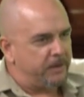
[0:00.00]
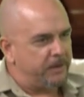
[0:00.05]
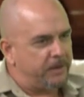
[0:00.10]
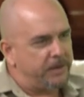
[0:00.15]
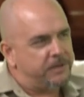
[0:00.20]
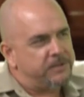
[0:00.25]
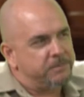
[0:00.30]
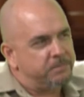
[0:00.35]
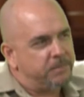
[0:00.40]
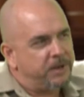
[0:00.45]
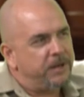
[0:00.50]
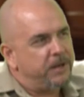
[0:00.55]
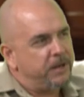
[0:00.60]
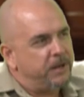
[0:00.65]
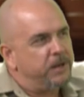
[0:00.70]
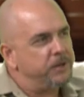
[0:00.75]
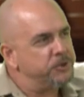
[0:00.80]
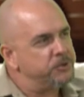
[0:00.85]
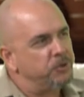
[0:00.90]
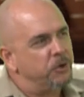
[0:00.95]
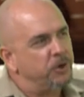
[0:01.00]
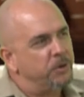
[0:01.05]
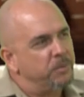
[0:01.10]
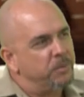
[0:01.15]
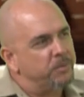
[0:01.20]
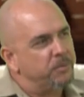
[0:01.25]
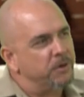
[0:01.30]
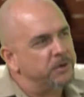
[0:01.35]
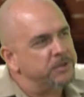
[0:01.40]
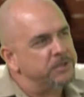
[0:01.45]
Has it been an enjoyable
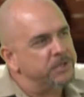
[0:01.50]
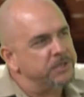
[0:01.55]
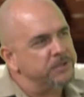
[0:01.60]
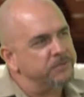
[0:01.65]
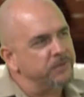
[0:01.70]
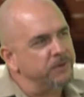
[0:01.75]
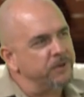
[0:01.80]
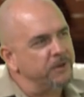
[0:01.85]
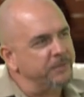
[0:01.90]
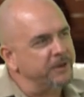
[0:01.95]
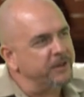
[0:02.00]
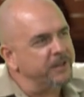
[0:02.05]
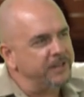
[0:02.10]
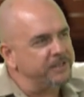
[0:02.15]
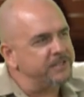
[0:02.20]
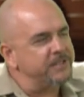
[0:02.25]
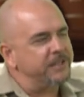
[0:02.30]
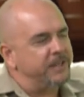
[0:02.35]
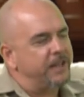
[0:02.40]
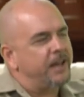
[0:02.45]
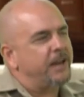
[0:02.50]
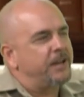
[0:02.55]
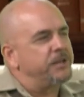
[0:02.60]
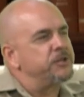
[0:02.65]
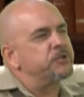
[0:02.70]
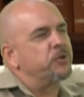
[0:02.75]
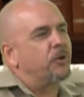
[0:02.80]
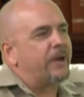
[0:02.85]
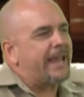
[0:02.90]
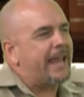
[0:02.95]
process for you? I mean, I guess you can't
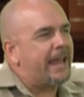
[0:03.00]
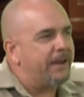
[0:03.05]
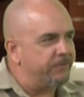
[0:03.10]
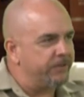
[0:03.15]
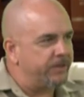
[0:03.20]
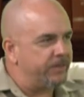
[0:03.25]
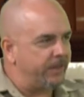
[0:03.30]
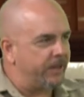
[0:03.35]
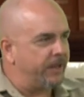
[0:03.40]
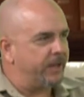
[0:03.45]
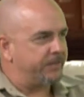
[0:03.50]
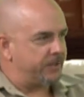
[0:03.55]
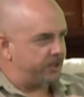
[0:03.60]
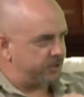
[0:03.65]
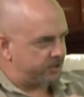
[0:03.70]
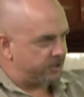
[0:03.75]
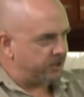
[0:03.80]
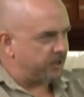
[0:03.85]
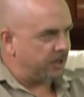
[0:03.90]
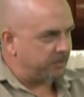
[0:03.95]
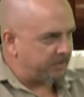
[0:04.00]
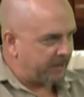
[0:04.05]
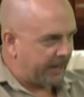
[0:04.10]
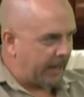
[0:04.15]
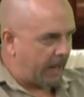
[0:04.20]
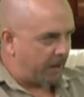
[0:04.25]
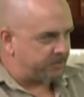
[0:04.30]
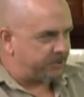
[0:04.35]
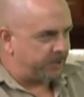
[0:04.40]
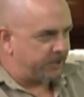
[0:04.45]
enjoy everything, and there's certainly been
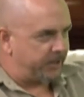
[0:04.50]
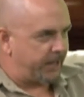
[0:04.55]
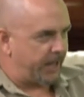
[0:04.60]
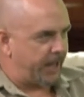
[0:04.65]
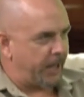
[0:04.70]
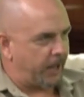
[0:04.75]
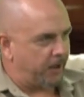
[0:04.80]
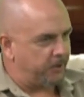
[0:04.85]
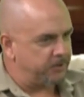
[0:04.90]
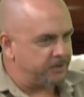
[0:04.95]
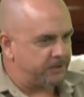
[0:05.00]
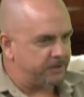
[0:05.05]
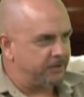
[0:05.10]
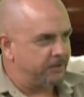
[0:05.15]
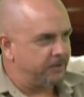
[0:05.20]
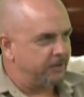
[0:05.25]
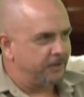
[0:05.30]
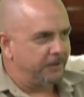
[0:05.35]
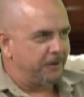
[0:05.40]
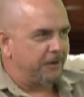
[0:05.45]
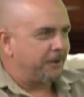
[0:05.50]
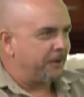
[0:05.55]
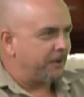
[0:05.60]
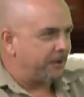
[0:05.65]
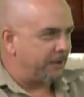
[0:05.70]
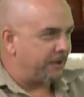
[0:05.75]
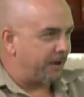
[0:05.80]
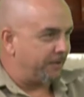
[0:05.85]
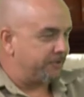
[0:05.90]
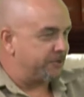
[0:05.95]
ups and downs.
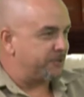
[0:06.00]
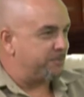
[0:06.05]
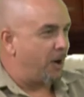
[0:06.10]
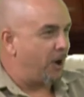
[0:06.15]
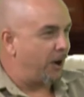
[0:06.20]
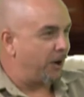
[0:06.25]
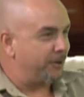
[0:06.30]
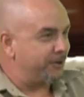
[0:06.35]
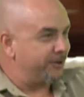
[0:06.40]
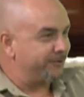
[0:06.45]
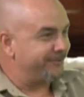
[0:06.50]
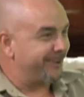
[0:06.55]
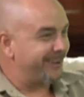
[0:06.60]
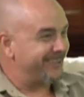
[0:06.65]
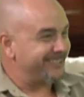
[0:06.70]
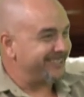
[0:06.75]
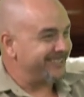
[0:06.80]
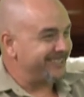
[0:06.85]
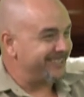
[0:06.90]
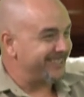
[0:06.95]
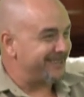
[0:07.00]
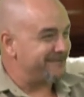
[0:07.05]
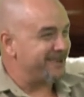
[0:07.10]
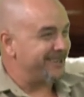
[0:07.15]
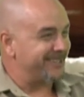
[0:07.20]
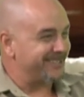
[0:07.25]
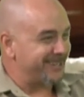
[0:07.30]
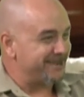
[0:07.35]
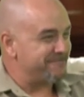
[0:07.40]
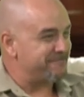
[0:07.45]
You have a smile on your face. You seem
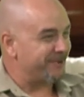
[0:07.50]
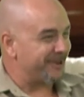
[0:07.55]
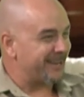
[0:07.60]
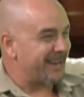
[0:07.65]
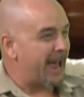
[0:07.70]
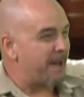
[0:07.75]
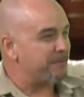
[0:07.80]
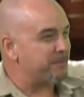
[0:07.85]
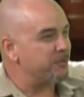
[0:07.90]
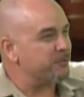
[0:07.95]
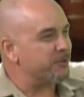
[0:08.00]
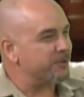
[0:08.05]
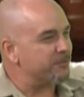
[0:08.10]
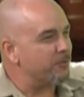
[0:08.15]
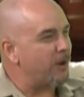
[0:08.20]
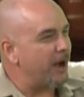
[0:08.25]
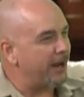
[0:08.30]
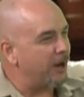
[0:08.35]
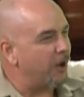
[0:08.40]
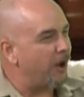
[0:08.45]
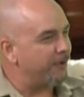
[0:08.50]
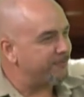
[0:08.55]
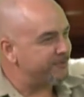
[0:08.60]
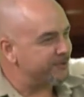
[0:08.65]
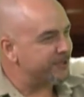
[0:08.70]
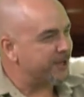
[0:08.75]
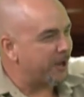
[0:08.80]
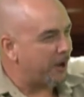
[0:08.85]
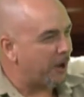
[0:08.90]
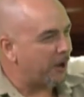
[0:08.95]
you seem pretty happy with the way life
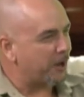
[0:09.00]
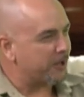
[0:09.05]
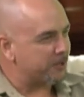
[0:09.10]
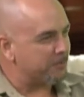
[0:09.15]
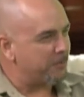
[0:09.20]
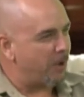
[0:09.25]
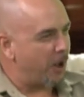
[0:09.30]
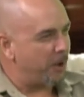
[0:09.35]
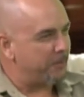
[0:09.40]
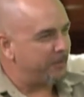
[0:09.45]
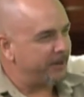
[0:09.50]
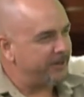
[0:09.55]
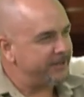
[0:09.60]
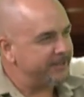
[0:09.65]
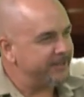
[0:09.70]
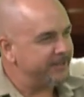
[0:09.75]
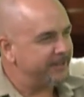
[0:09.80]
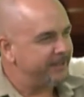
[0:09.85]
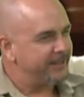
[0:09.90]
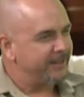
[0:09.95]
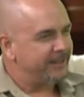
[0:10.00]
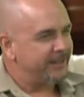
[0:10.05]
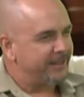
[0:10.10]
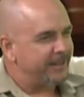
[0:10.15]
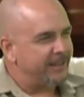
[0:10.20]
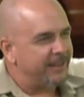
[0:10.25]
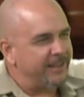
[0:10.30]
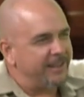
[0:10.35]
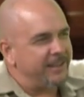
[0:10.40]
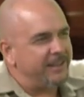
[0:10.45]
is going at the moment. Yes
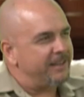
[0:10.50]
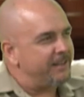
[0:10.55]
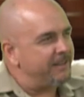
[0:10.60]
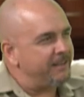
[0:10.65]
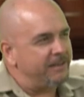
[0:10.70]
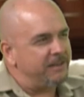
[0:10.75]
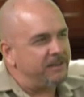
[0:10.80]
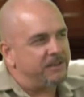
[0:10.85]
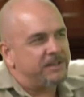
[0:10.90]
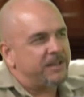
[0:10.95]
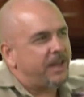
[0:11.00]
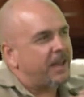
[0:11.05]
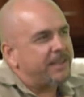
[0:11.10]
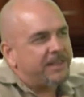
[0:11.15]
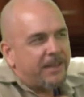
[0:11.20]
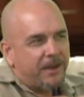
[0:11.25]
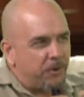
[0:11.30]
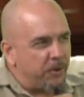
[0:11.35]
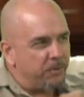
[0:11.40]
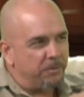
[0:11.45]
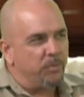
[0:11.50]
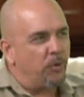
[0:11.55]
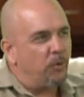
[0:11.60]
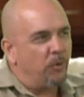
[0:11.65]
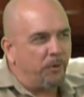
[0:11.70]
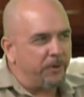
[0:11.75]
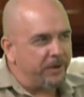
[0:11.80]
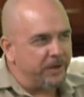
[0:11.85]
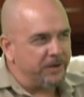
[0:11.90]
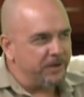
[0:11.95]
you take that on
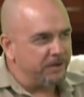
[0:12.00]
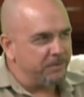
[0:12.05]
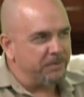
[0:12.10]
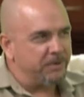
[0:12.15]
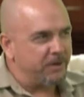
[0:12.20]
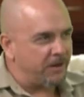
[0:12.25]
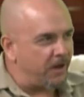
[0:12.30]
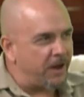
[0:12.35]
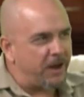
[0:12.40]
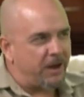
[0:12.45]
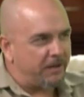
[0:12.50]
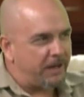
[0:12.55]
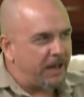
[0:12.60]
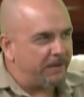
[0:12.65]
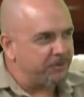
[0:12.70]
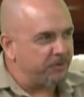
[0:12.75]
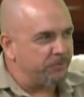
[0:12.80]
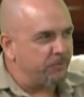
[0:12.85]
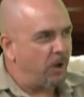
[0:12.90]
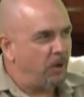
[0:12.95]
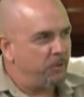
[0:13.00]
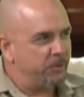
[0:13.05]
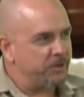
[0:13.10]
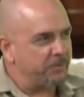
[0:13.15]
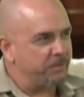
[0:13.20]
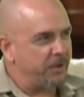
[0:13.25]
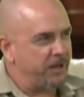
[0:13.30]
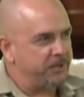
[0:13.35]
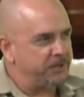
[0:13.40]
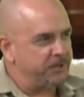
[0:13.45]
board and you kind of have to roll with the
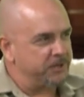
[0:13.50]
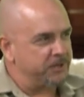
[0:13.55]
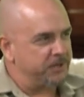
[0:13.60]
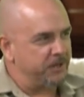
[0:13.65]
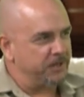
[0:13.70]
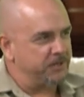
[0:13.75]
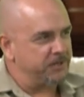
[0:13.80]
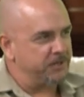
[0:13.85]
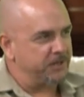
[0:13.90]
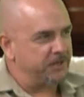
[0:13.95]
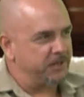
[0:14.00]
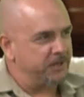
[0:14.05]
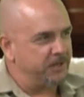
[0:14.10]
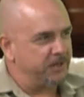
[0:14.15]
punches, don't you?